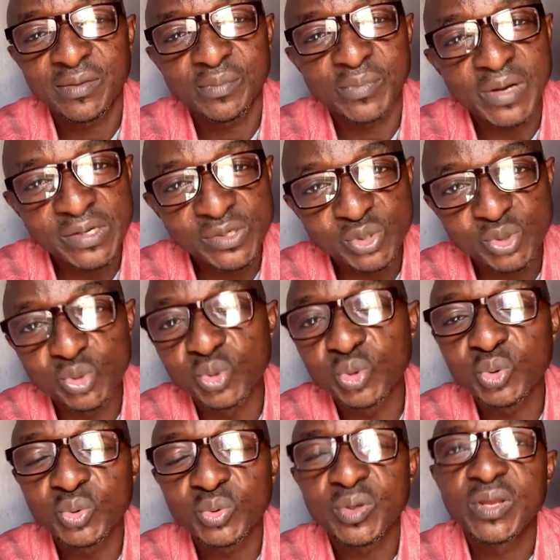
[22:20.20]
By
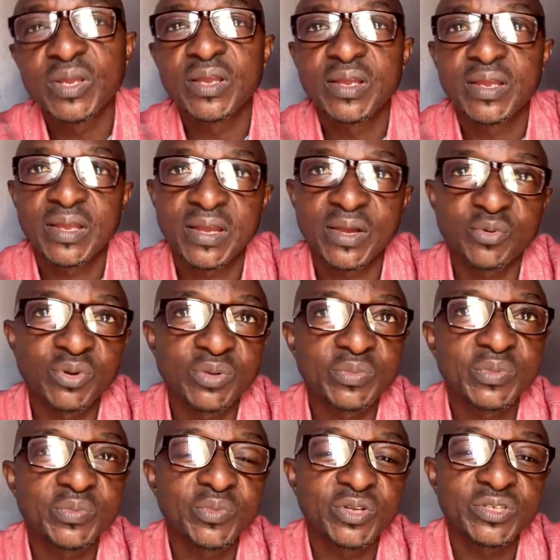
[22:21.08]
so, I will be
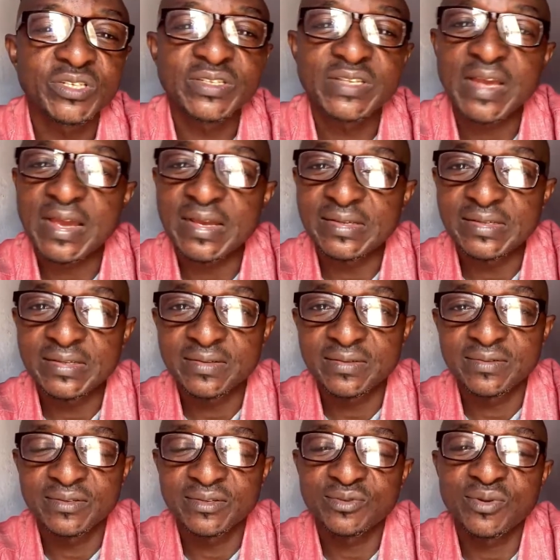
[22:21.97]
monetized.
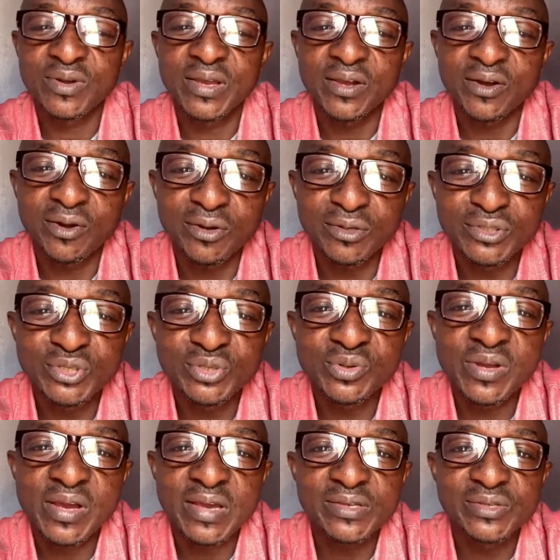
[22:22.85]
So I urge you
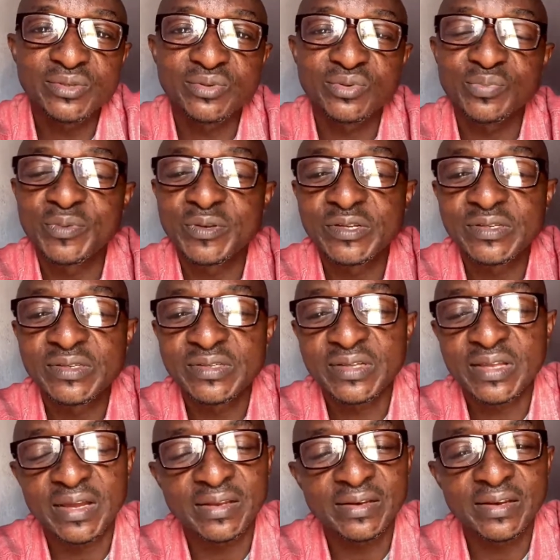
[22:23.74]
guys to please
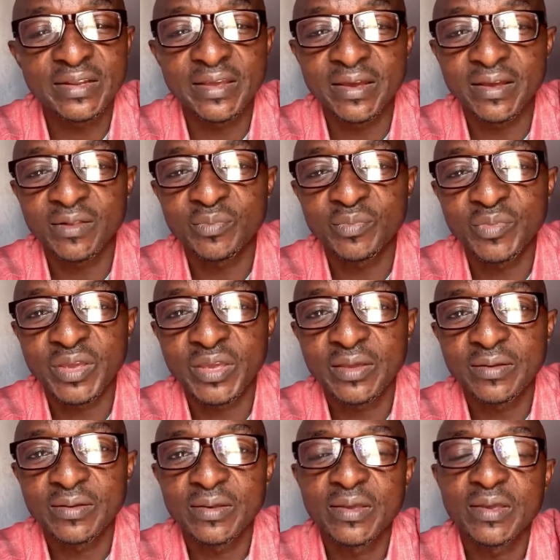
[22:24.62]
kindly help me
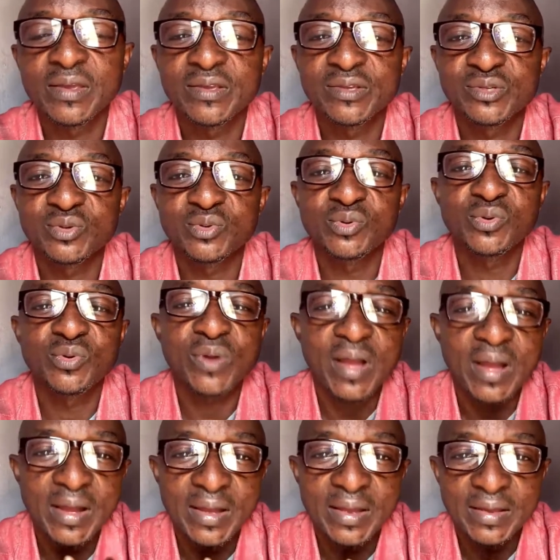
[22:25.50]
so
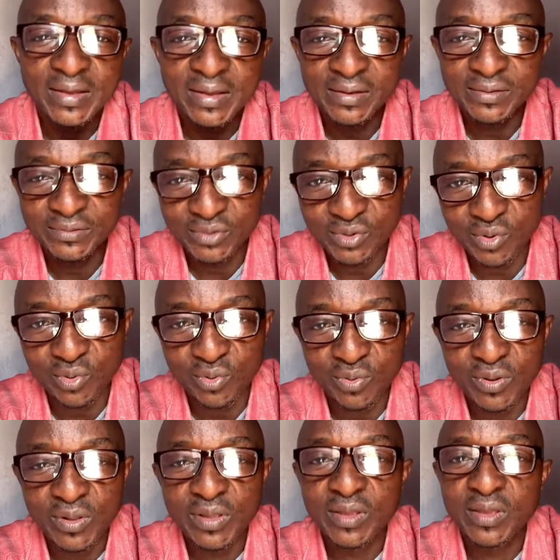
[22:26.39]
I can grow.
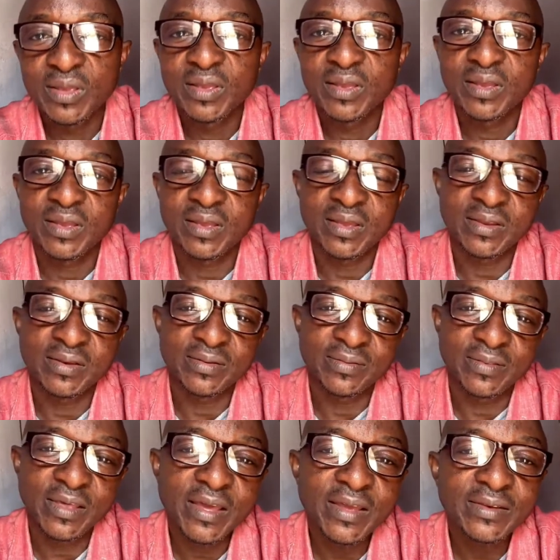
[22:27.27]

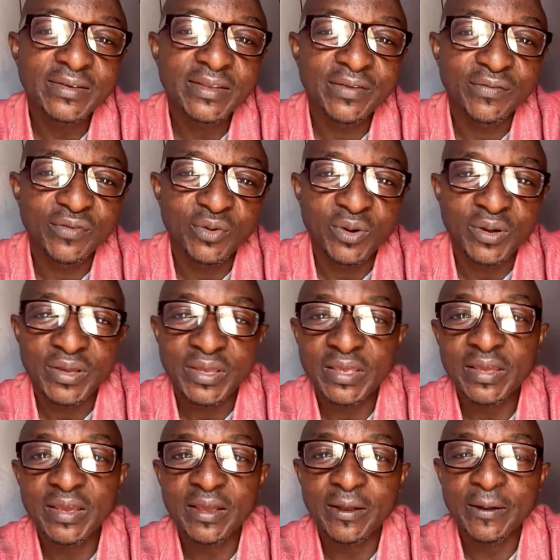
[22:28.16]
And then, if you are
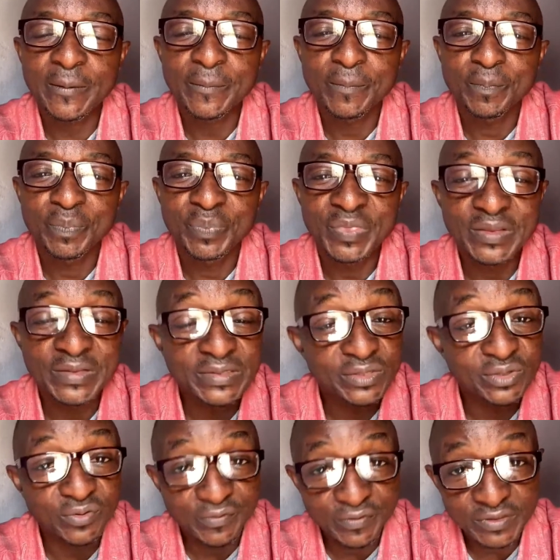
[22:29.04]
here, this
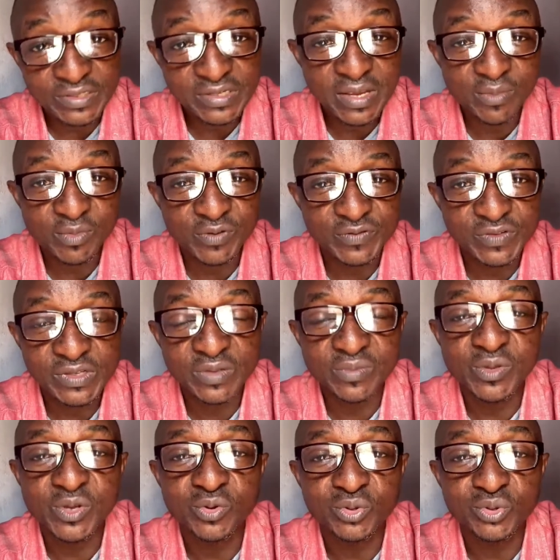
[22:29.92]
is your first time of seeing
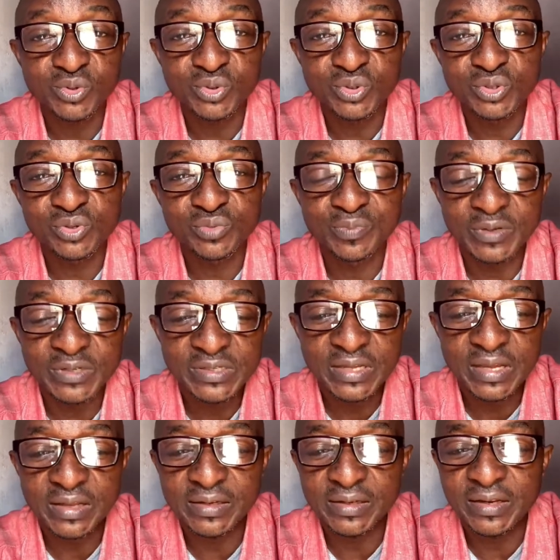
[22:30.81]
me on YouTube, please
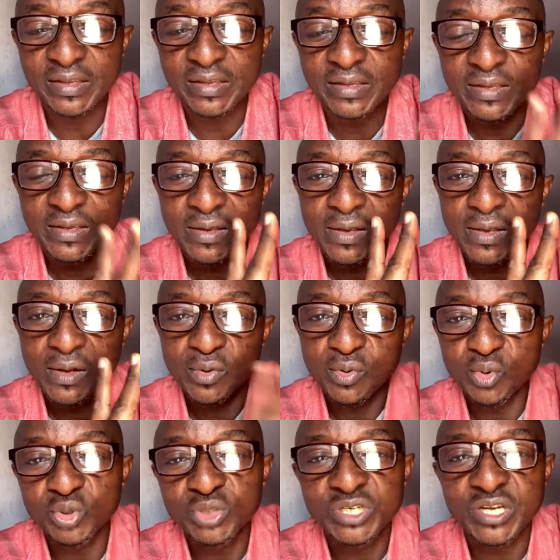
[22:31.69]
kindly
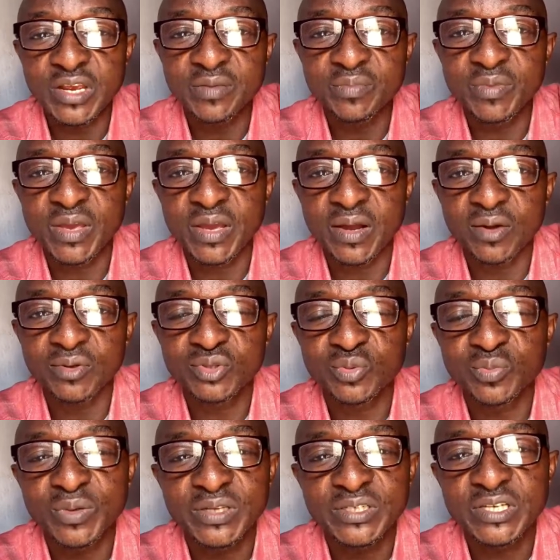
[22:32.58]
go check me out
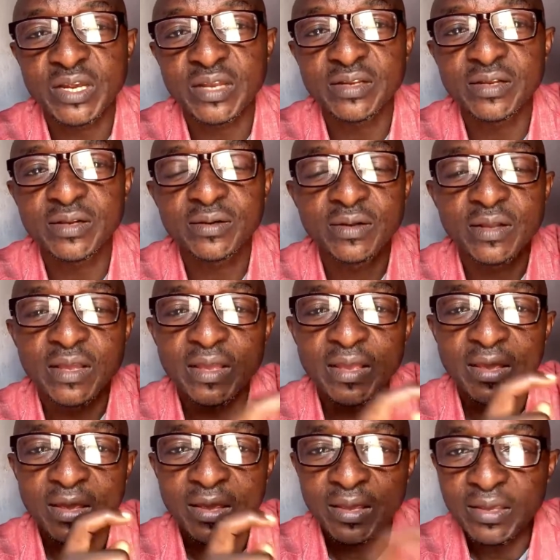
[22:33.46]
on my channel.
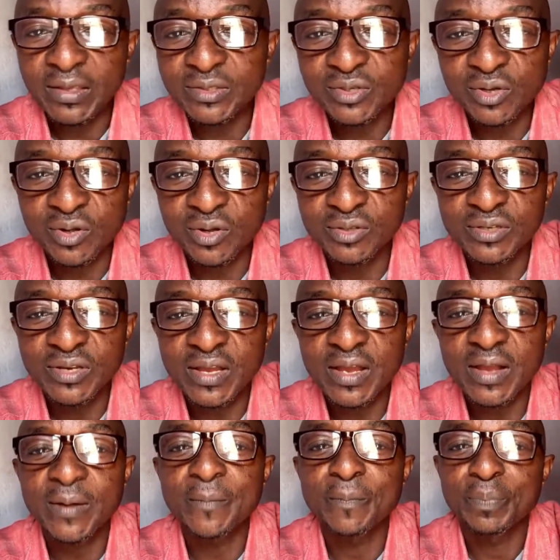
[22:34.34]
Hit on
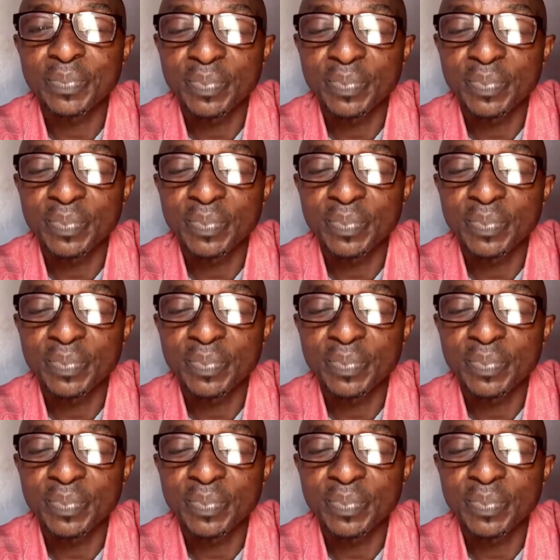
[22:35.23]
that